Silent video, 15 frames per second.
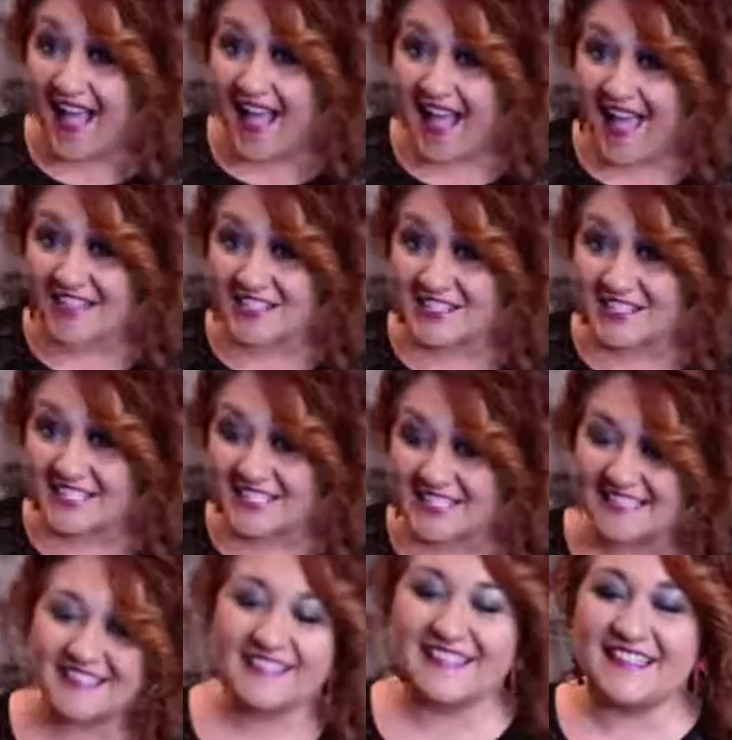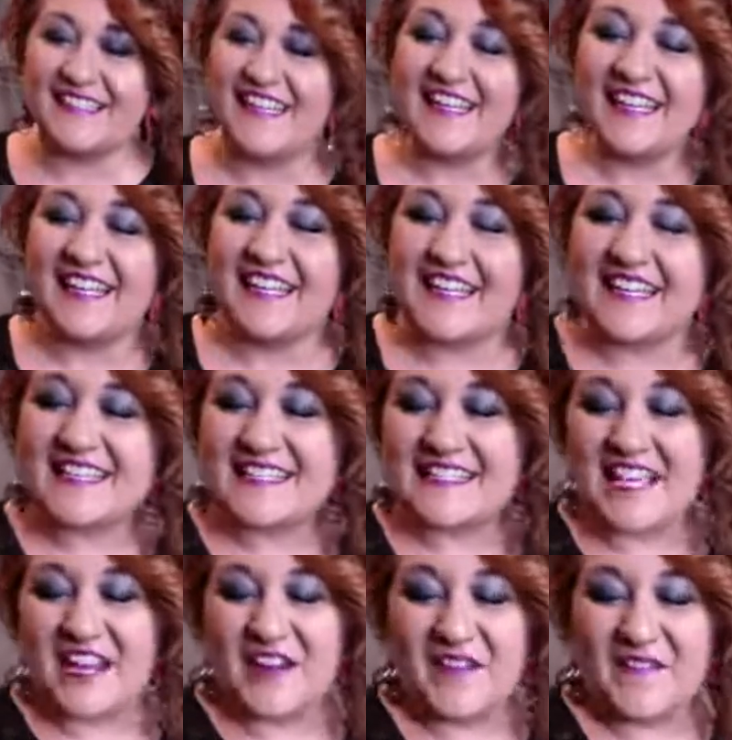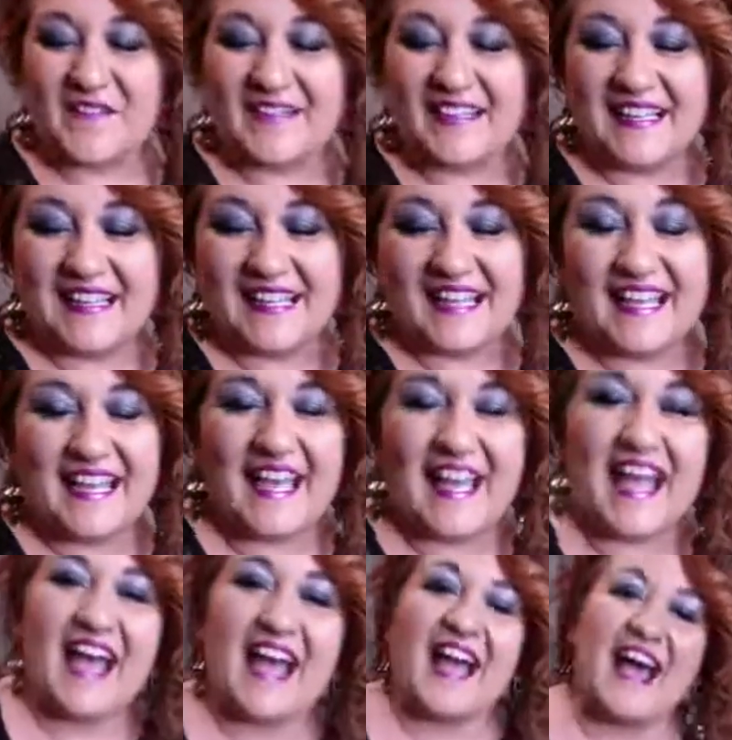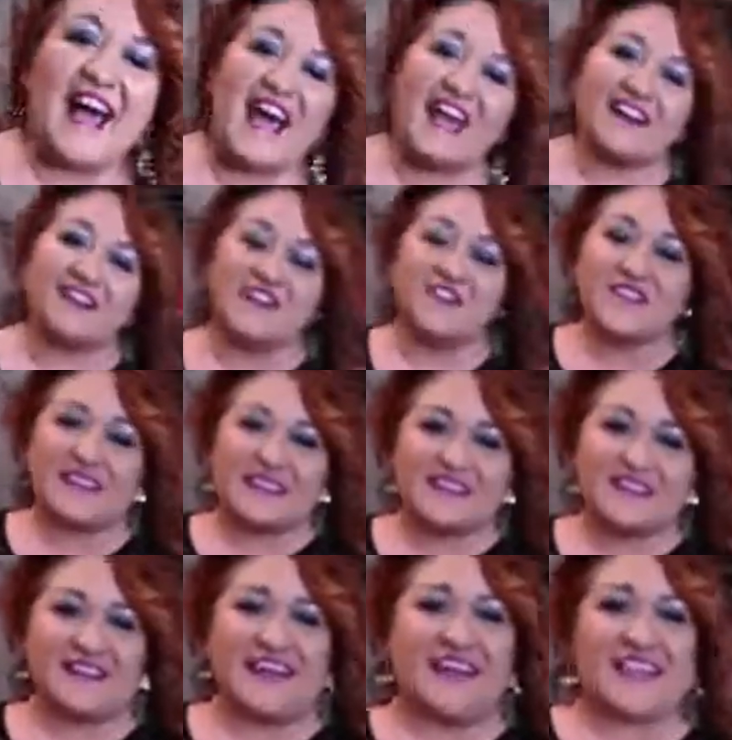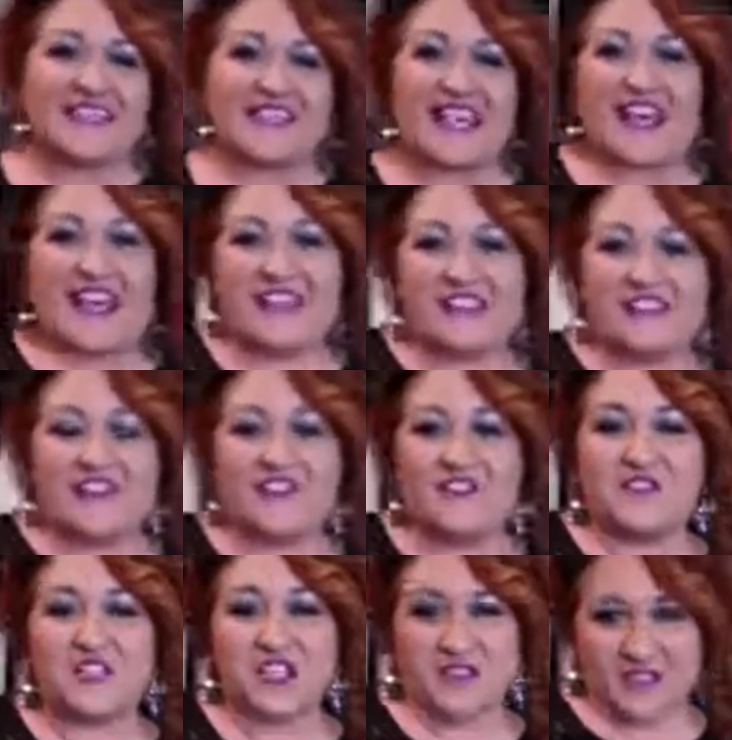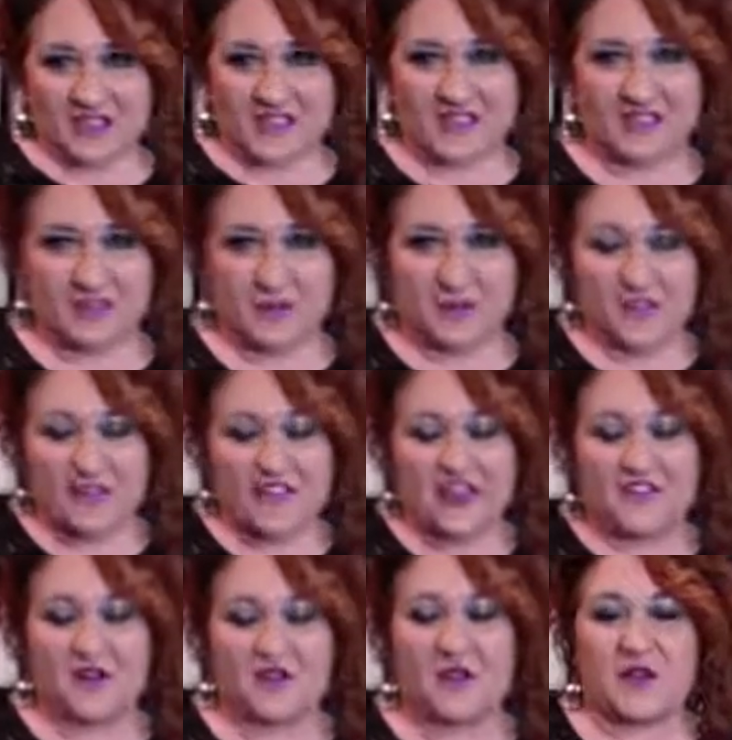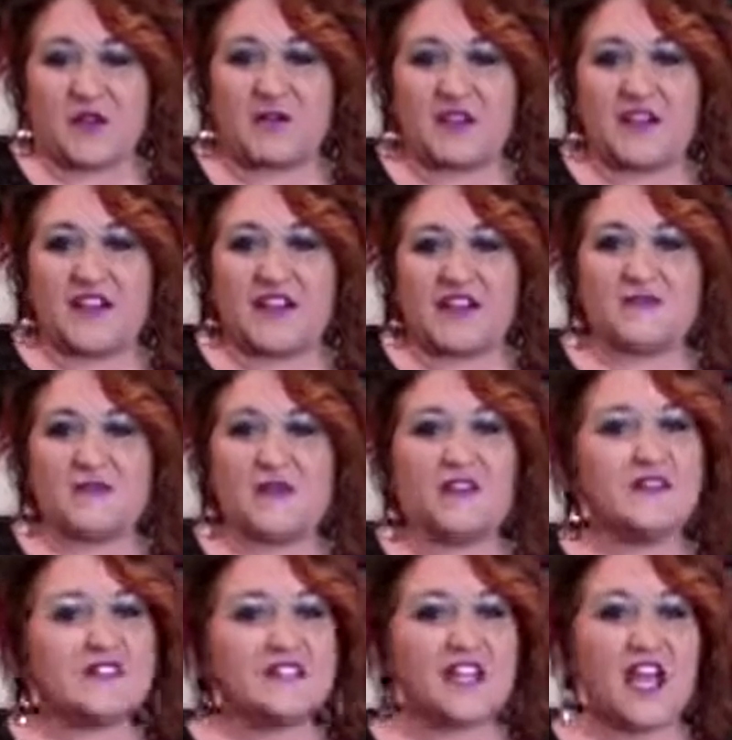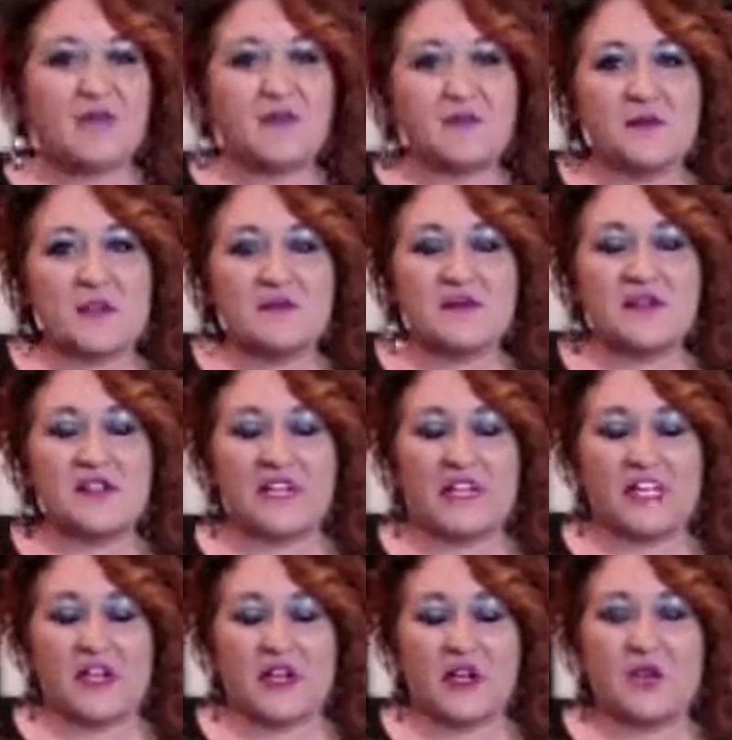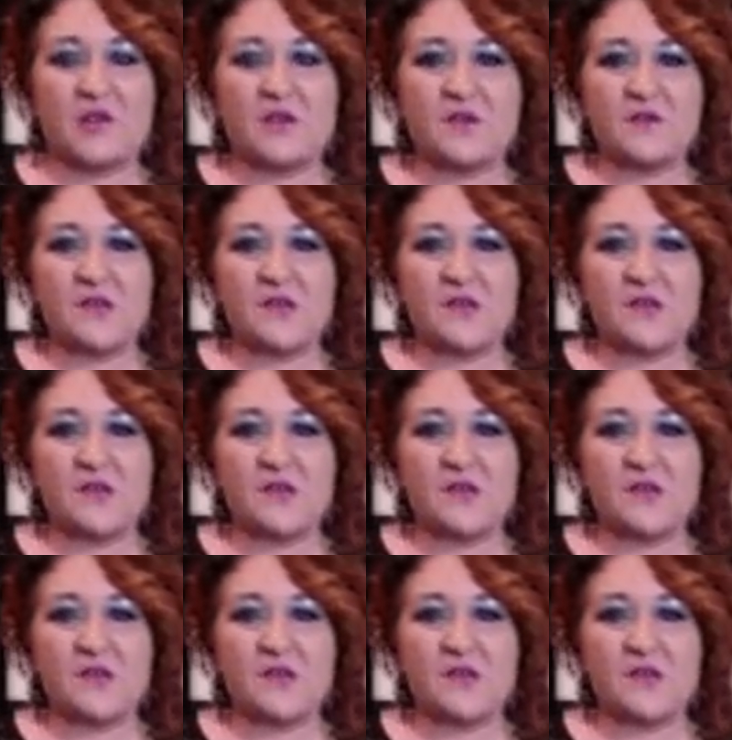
action. So I love this class. I love sharing this with everyone because most of the time when people hear